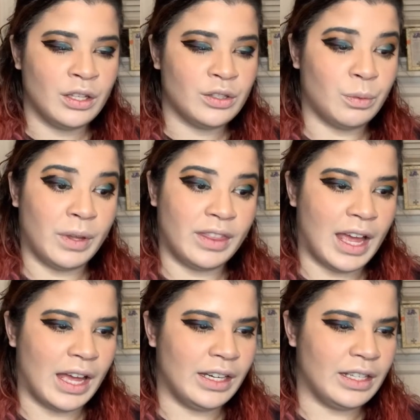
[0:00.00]
So with
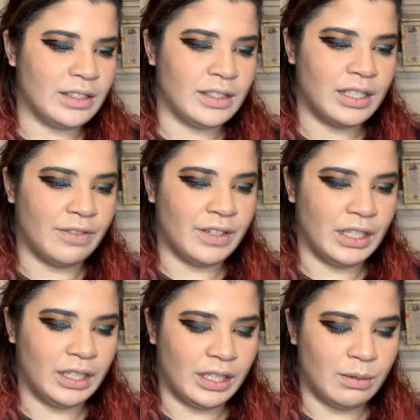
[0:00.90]
that, it's
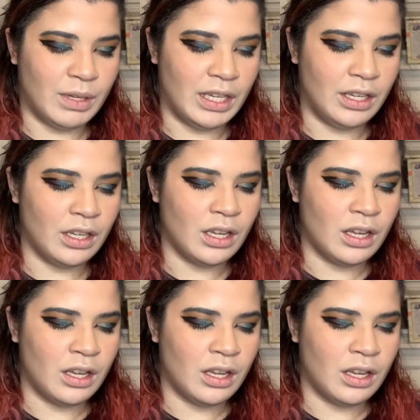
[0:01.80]
definitely going to be